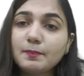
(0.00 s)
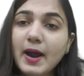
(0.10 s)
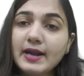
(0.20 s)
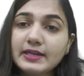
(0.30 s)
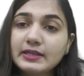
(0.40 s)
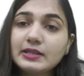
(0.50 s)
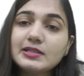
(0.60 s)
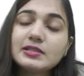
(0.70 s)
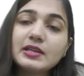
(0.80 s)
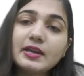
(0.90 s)

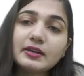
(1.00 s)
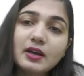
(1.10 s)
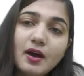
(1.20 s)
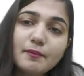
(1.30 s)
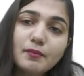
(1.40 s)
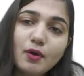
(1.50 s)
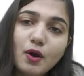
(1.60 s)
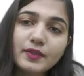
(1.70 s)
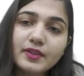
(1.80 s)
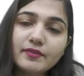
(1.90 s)
particles can come
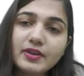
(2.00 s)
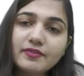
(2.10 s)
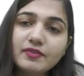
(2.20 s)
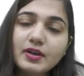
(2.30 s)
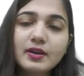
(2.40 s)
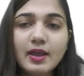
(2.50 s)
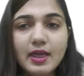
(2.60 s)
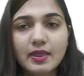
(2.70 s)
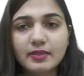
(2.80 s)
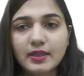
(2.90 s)
on the wafer,
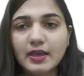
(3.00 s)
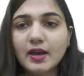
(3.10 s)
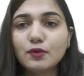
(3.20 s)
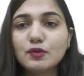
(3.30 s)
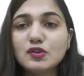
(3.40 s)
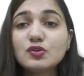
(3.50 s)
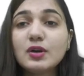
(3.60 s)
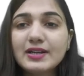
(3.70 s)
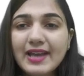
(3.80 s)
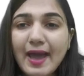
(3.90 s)
and they are going to
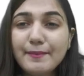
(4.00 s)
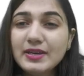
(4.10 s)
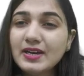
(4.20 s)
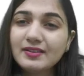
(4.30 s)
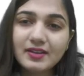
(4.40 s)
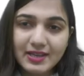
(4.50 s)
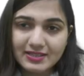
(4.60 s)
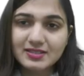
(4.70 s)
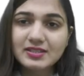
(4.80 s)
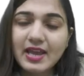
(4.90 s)
contaminate the
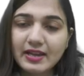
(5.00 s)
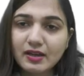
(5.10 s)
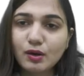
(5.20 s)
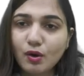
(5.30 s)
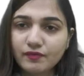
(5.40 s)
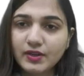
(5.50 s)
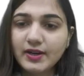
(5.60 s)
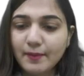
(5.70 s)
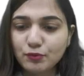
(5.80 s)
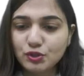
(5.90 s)
next cycle of the
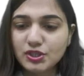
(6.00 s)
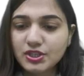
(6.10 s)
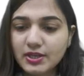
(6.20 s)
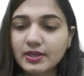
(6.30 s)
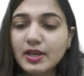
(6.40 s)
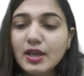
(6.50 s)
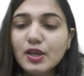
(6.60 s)
deposition.